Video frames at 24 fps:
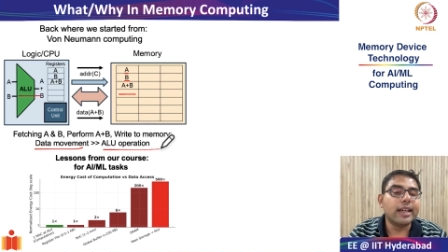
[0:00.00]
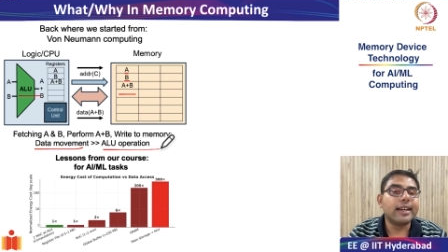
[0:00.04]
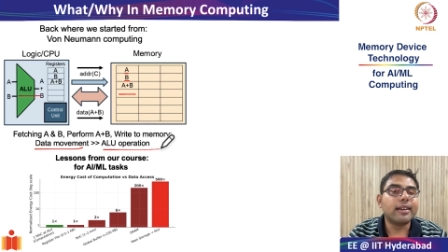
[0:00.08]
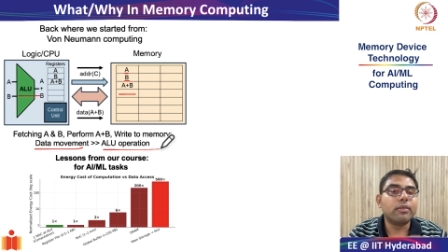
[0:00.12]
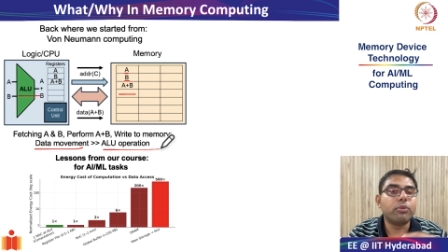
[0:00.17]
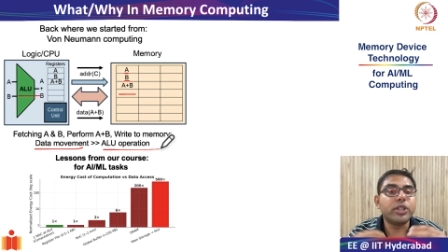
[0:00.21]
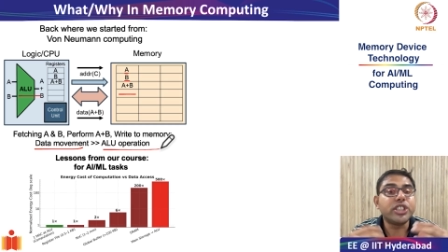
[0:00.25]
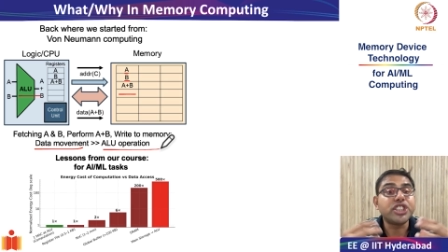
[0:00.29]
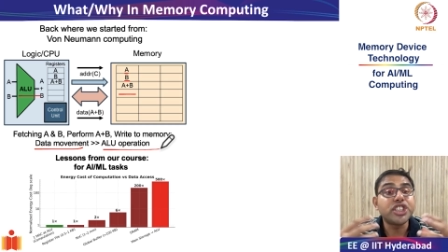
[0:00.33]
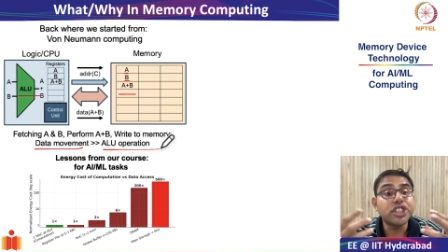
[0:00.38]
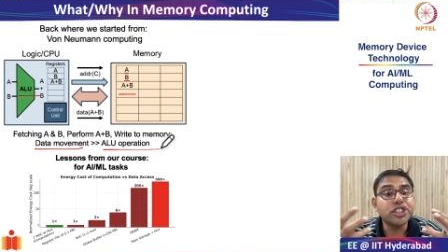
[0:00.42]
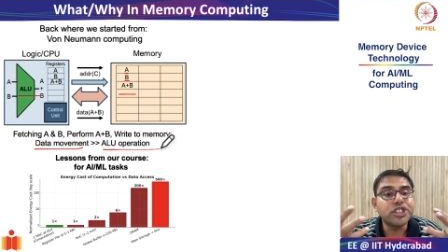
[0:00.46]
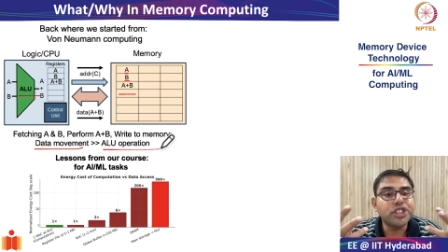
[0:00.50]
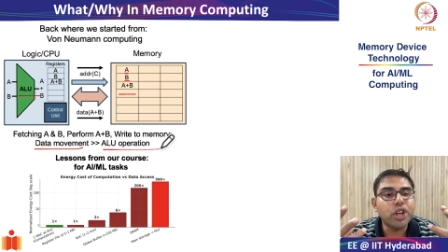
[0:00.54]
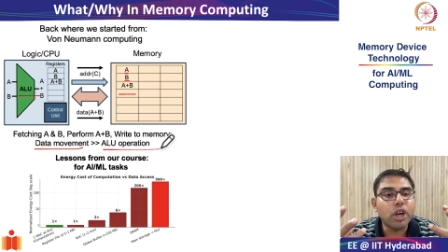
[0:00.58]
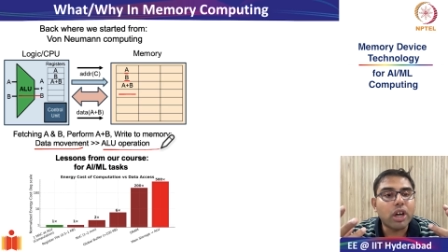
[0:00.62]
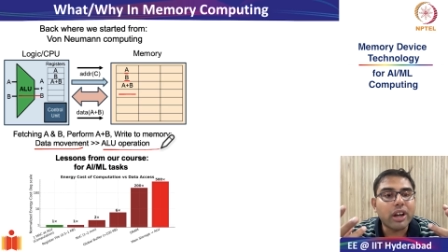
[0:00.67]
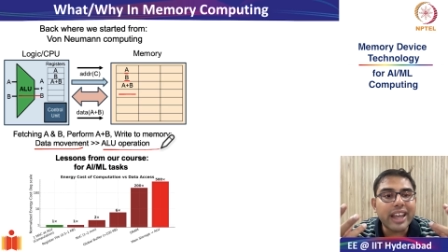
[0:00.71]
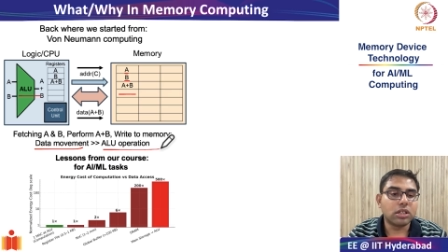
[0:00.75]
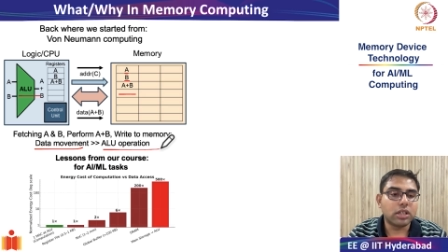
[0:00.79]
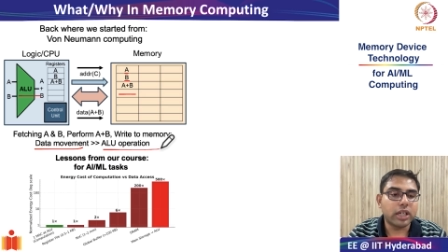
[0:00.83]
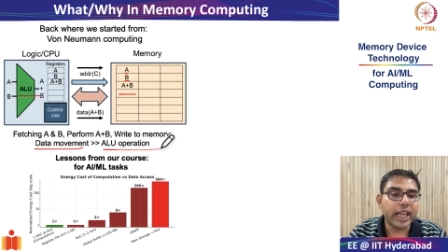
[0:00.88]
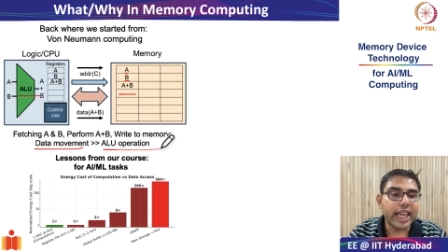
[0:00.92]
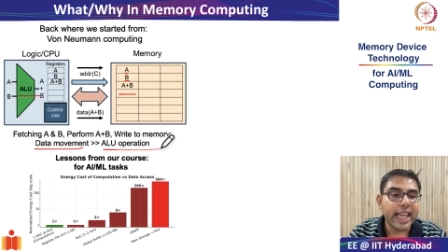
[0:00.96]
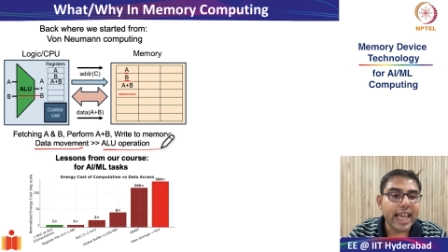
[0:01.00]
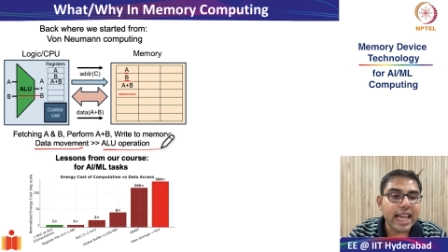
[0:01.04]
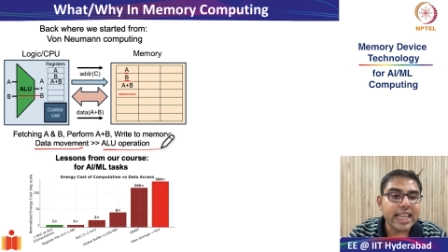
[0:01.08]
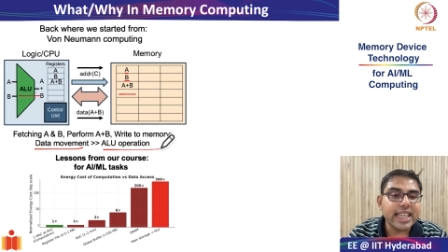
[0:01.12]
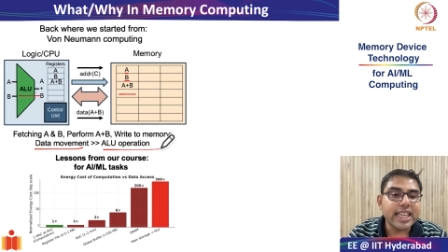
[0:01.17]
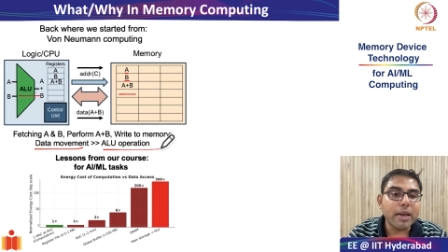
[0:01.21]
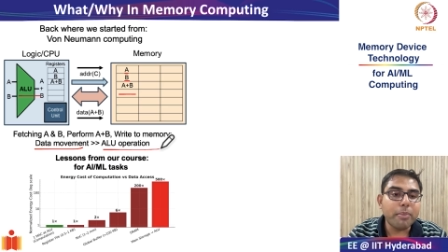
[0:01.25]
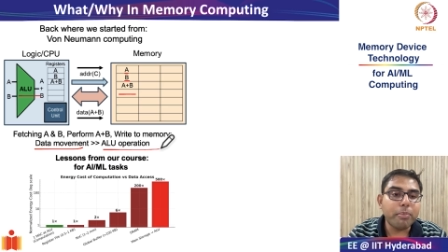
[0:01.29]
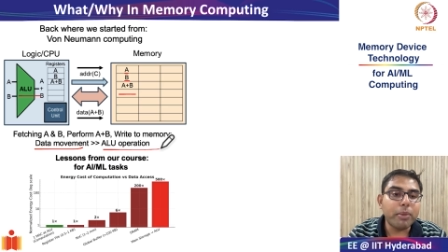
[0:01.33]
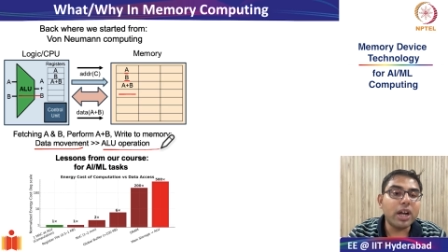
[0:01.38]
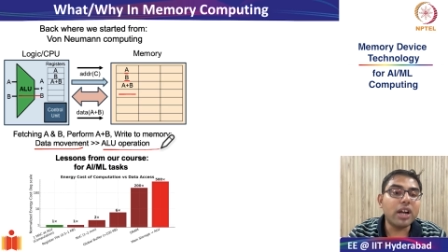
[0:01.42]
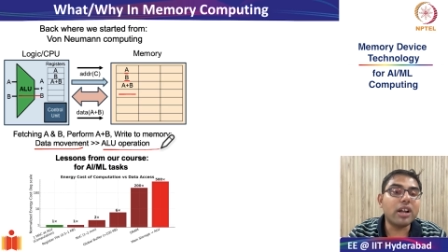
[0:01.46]
which is your
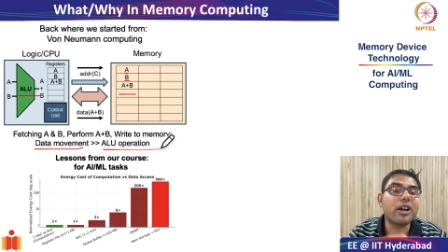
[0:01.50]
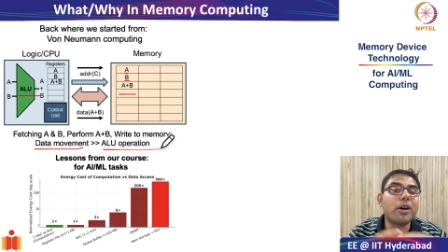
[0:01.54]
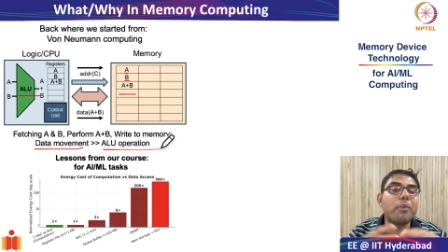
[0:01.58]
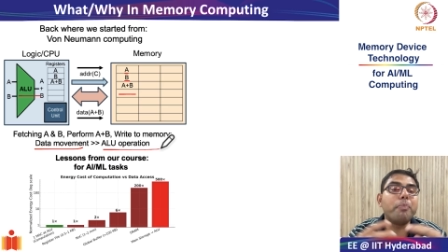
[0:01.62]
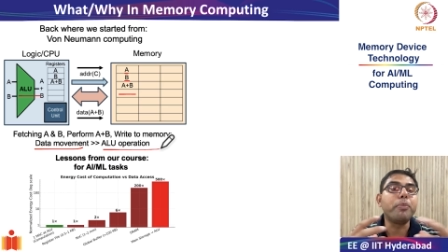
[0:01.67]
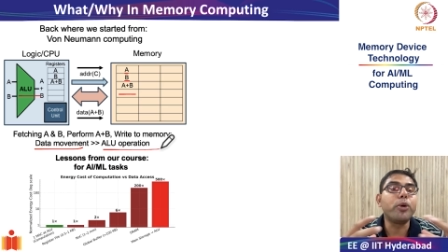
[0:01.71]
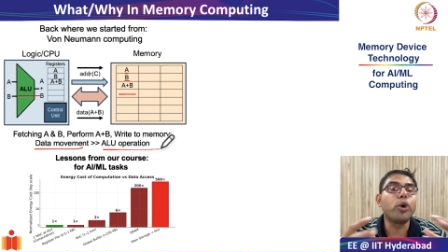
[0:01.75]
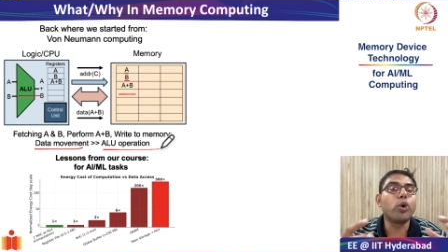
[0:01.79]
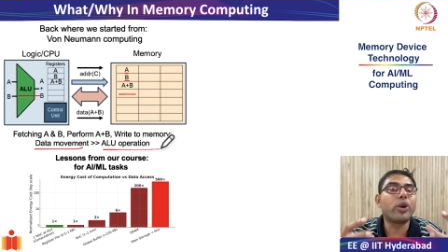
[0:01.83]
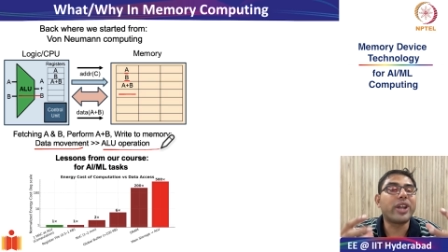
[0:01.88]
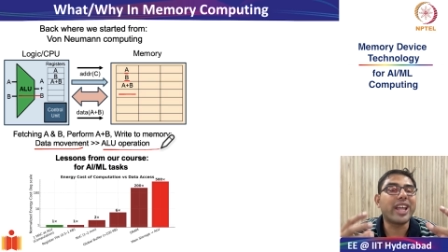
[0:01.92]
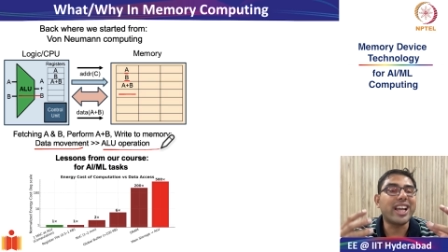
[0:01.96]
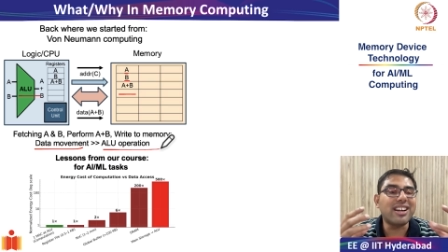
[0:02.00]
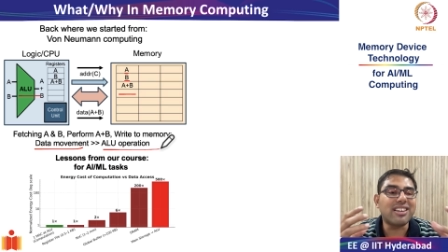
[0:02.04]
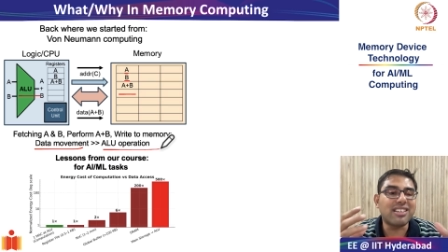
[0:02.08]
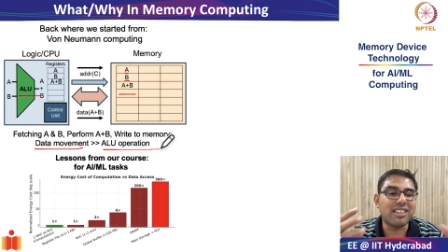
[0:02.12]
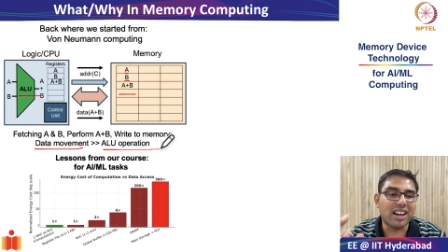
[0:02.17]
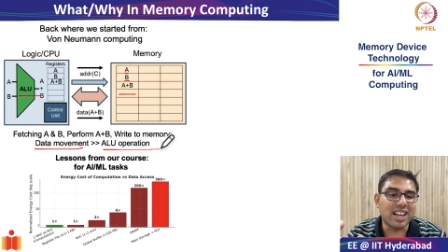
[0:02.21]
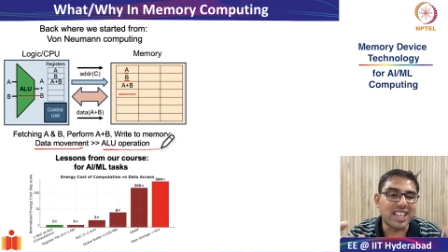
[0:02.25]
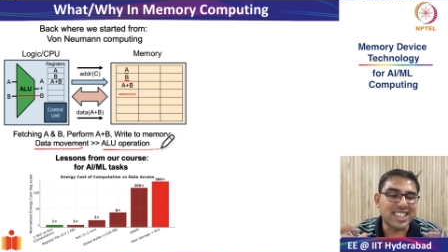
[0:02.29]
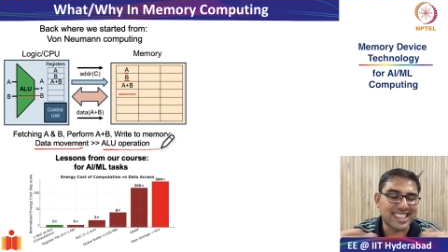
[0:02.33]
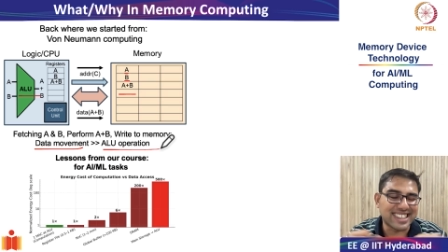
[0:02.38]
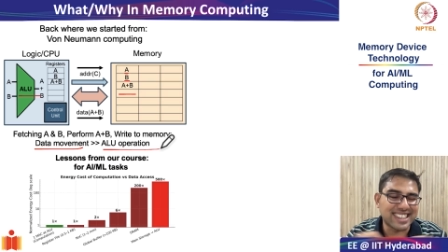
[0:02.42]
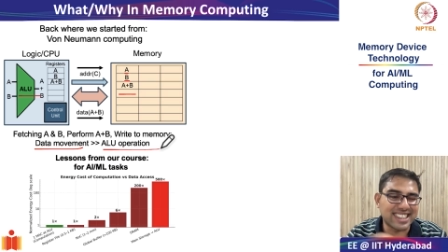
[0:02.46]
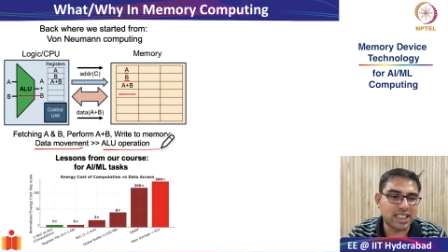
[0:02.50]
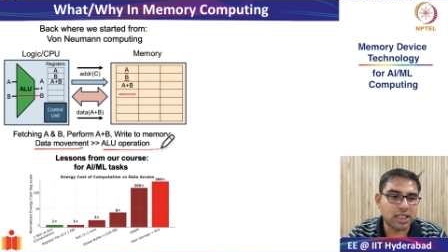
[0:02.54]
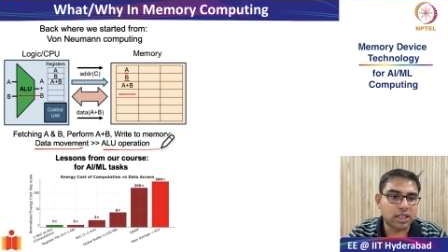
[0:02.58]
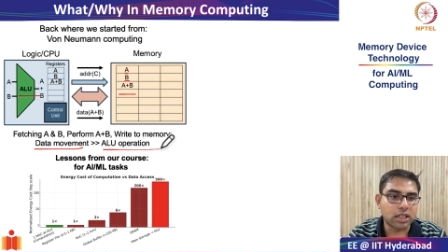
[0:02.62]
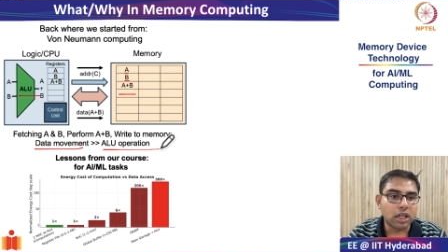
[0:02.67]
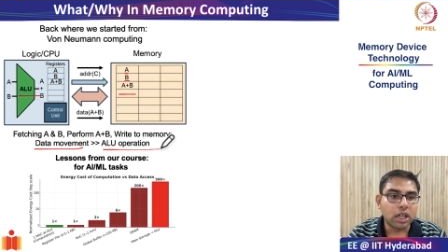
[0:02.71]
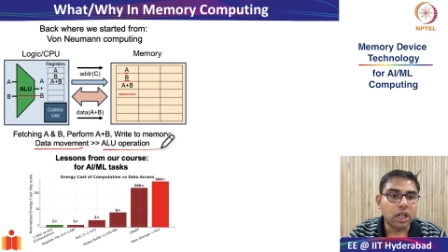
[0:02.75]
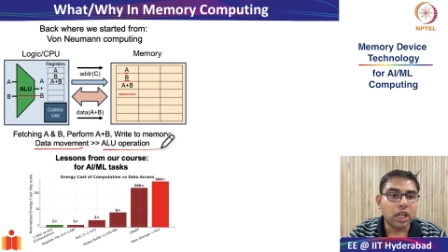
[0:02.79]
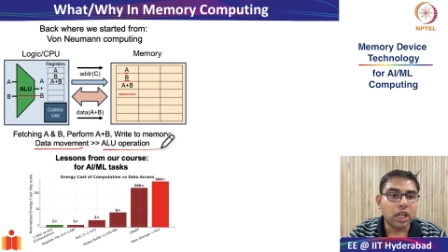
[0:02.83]
AI/ML computing tasks,